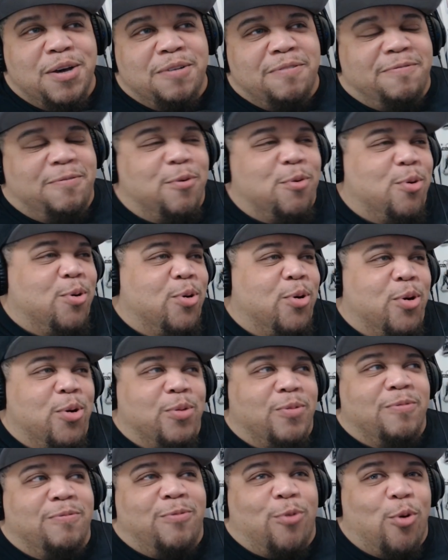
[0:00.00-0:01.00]

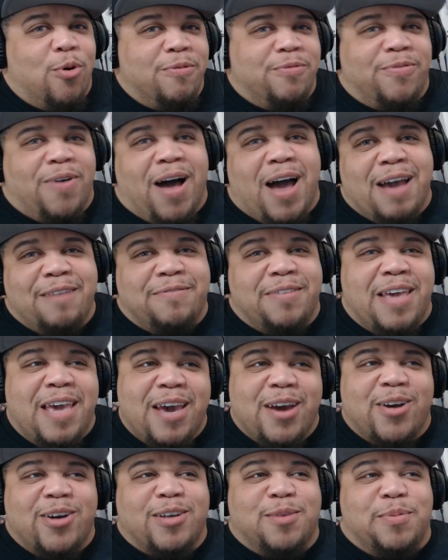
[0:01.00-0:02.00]
for 4 or 5
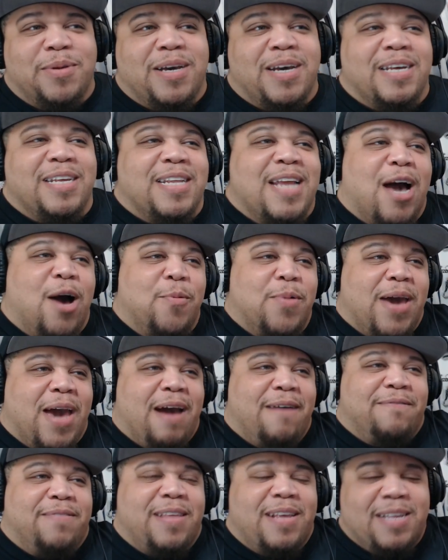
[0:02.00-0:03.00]
years, because now we
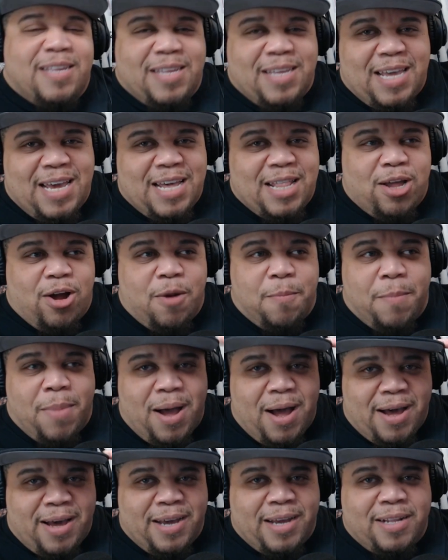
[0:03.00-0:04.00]
have this in our
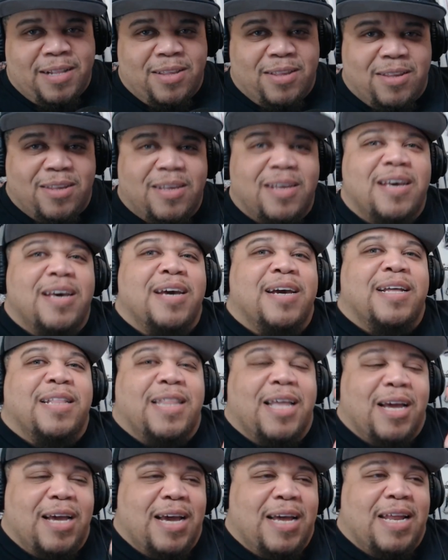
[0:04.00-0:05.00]
minds,
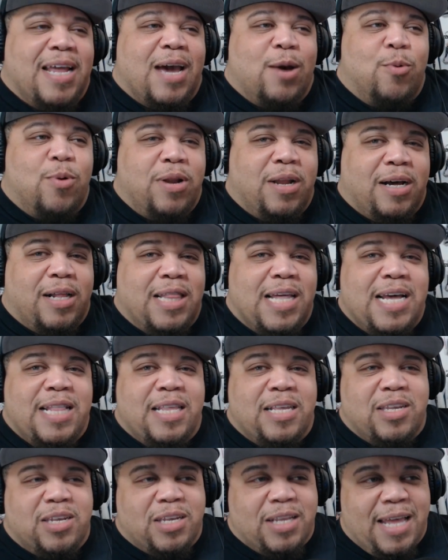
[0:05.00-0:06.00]
and they want to clean
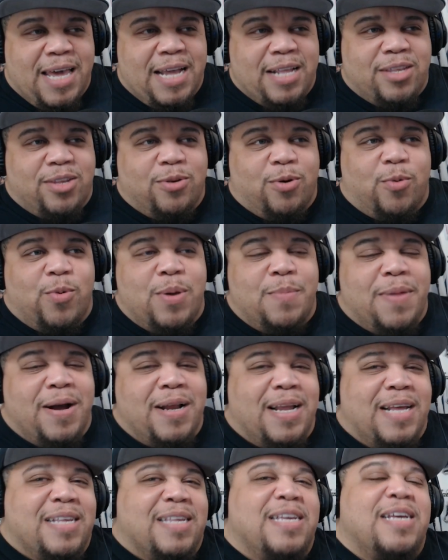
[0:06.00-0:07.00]
the slate, so we
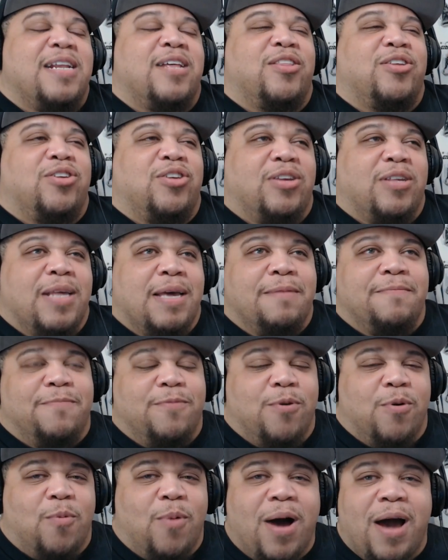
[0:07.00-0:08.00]
might not see another Shazam
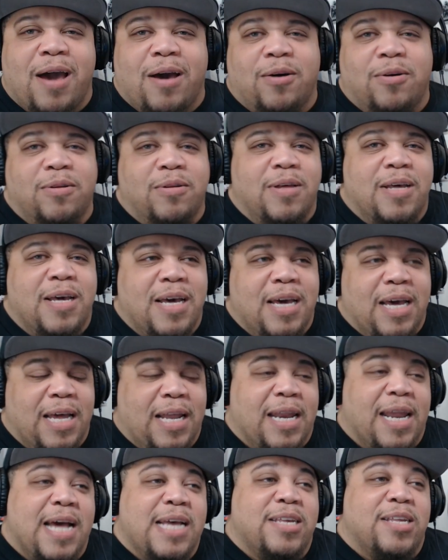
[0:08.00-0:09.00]
for a while,
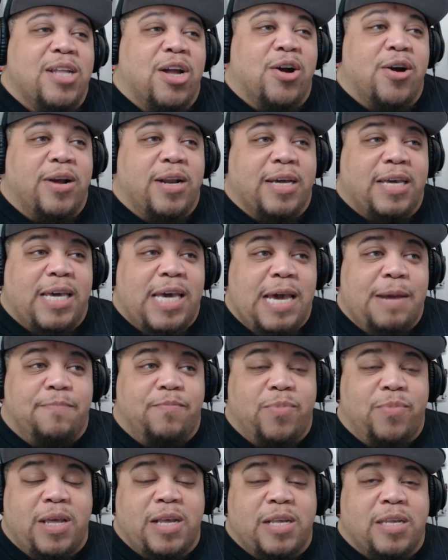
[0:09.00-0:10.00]
unless they're going to keep
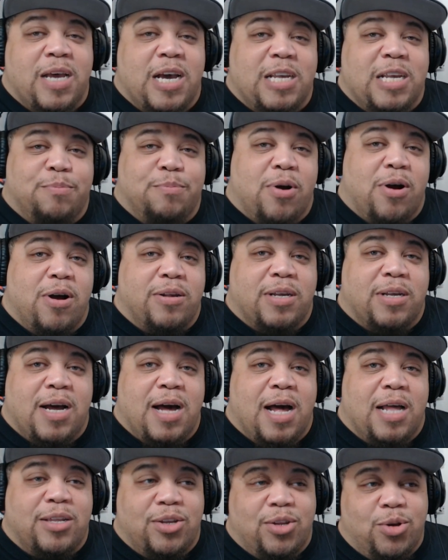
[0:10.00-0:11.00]
this as part of the
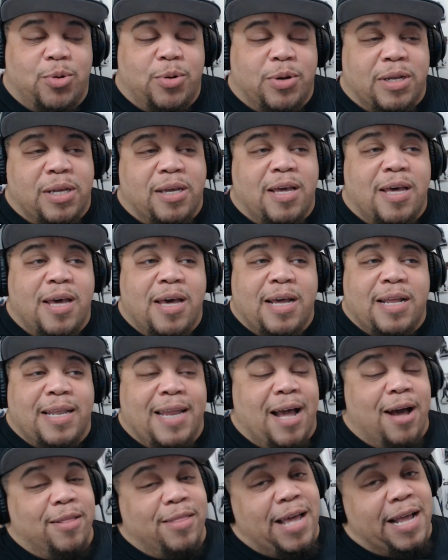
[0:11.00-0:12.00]
continuity.
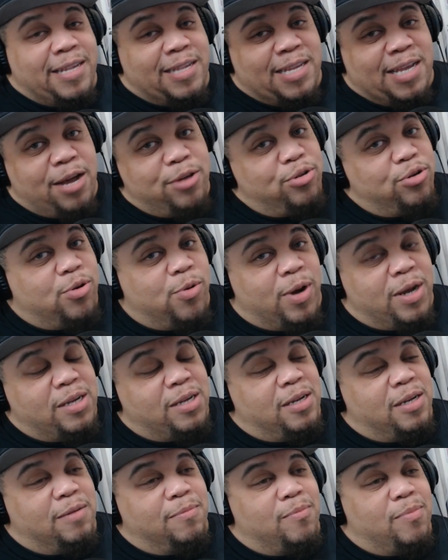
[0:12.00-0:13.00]
Now, that's the other
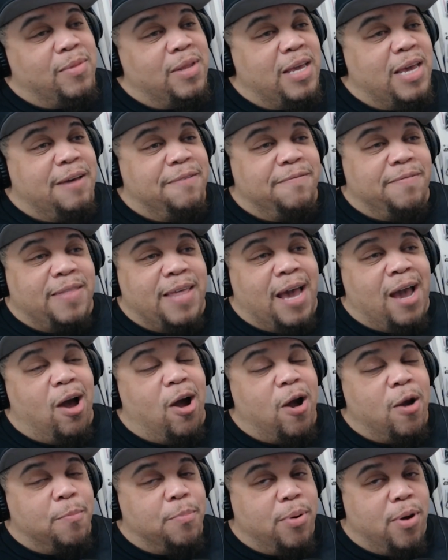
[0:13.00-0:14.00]
question. If they
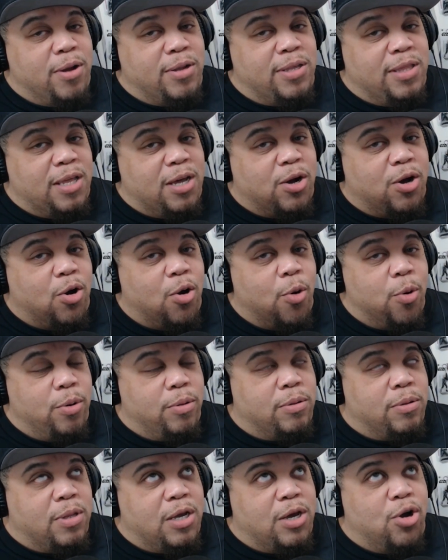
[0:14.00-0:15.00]
are part of
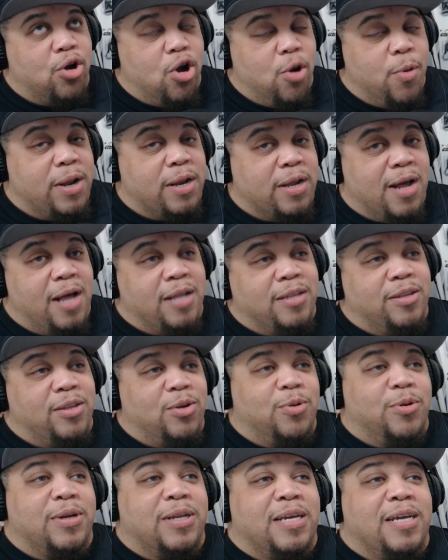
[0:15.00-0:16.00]
the current
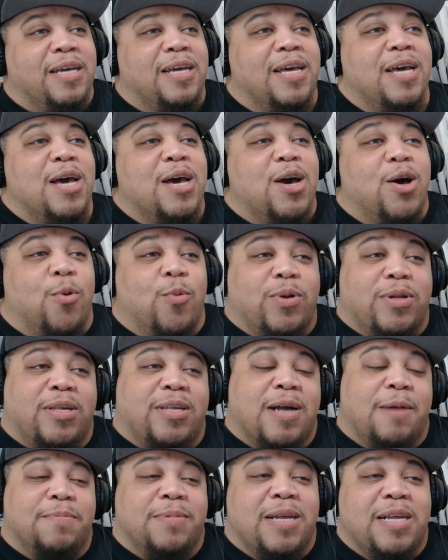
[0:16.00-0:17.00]
continuity with
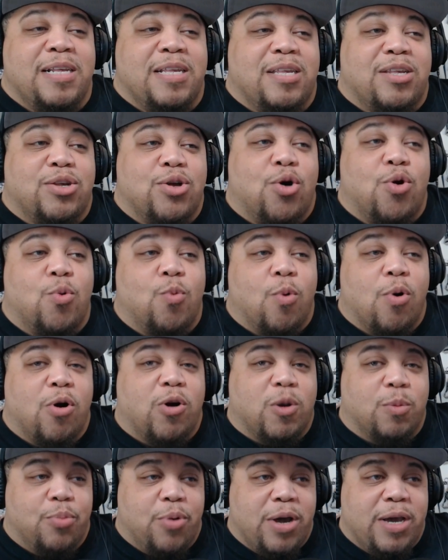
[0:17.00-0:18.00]
something so
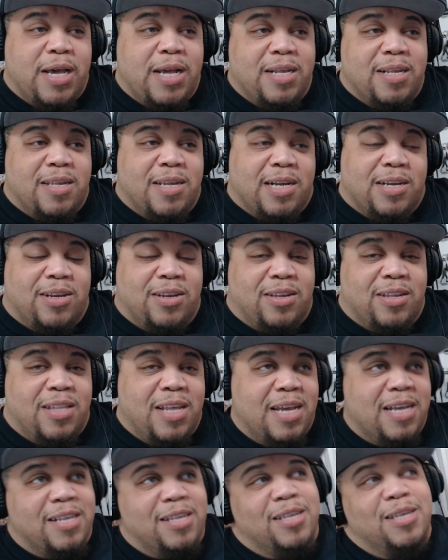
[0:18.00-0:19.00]
world-breaking such as
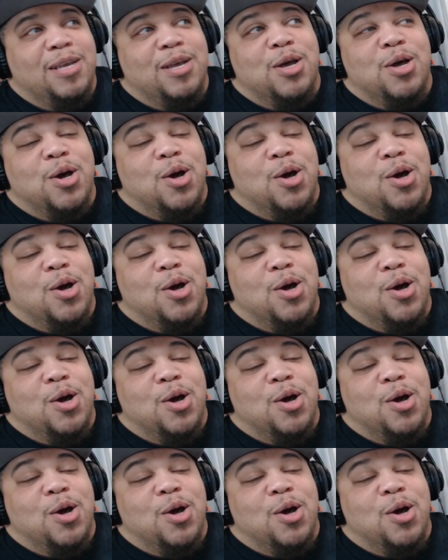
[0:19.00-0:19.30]
this,